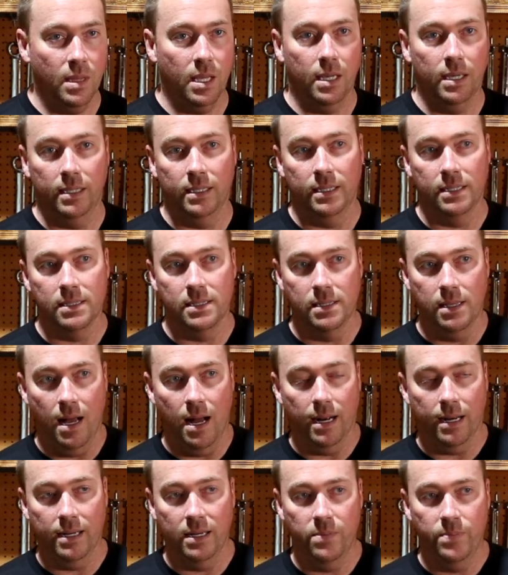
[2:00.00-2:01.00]
It is
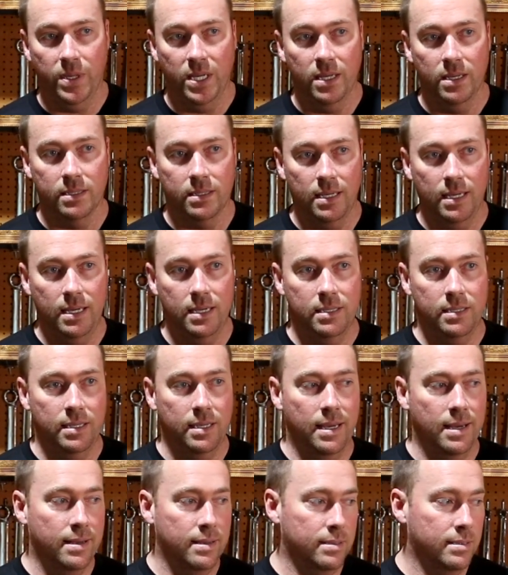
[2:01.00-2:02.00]
not going to be as
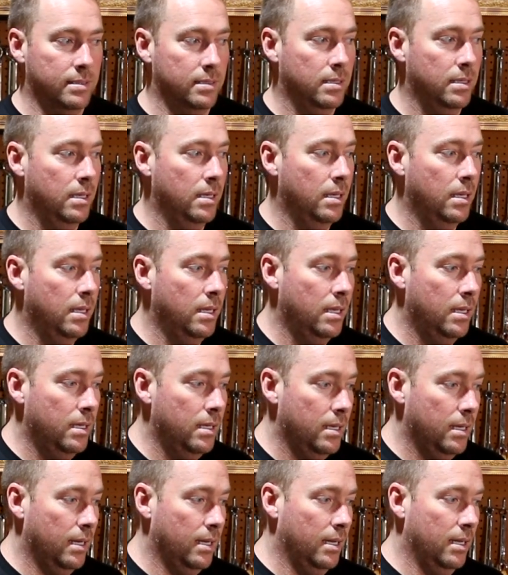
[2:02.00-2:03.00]
easy as
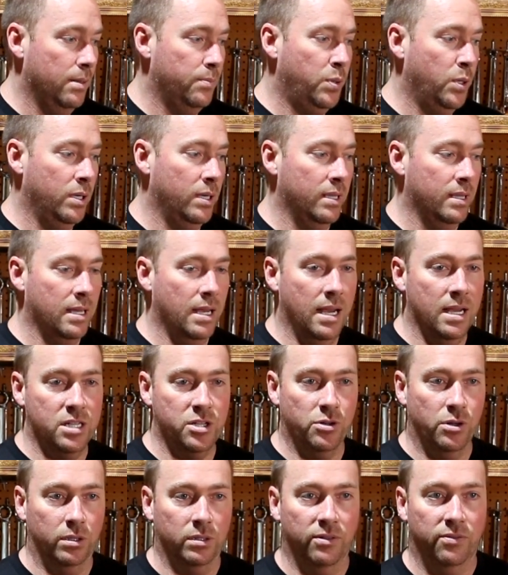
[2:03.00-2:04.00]
putting the
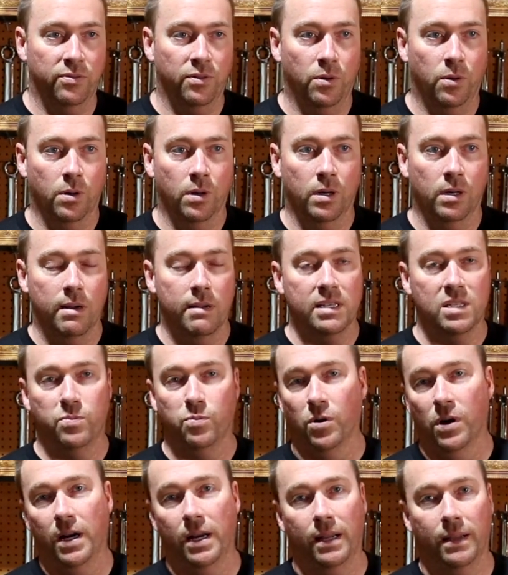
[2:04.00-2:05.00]
etcher on the floor and
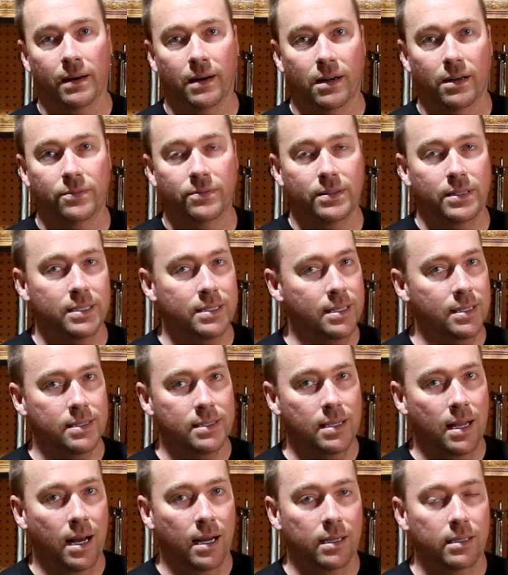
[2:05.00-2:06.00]
spraying it off. It's just
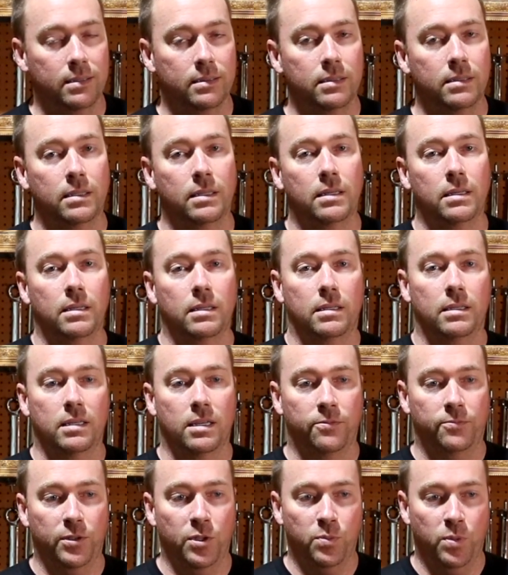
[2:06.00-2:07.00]
not.
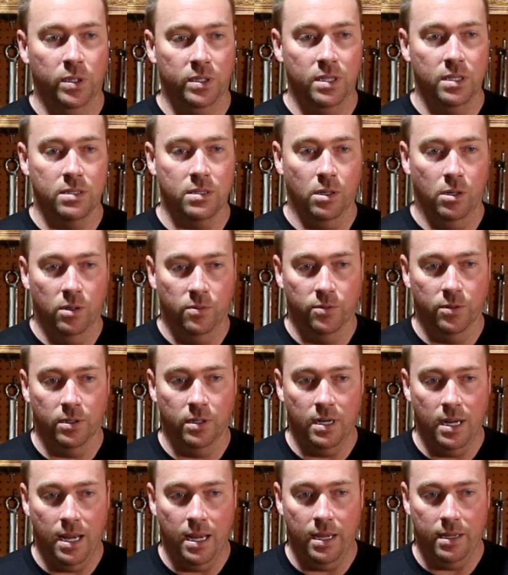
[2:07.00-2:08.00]
If you put this
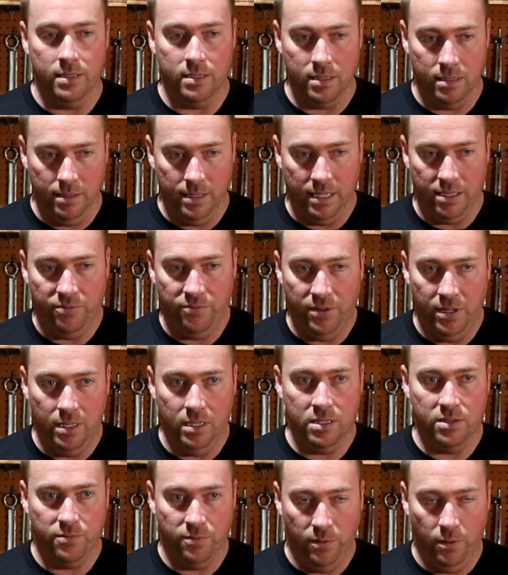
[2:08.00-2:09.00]
over a slick
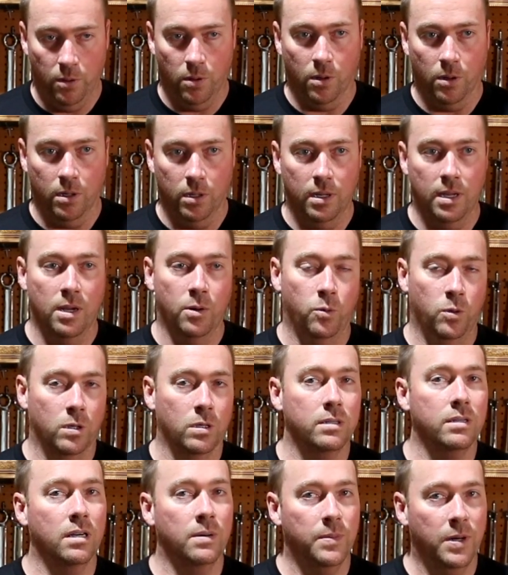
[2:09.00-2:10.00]
finished floor, it will
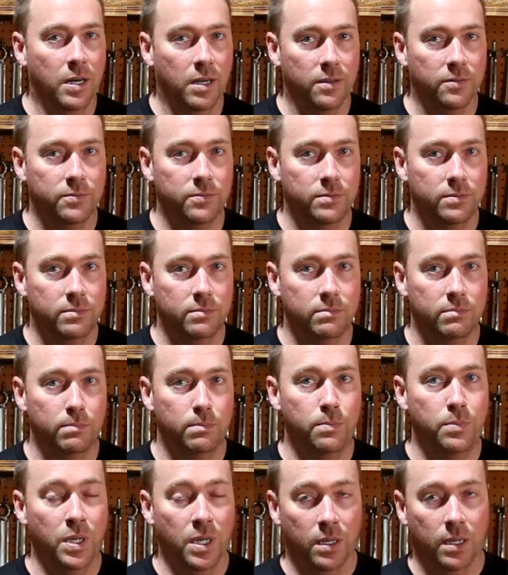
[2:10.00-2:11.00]
come off,
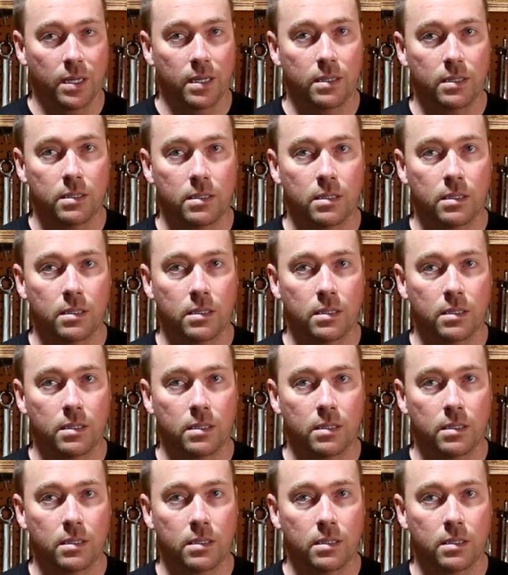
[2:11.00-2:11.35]
period.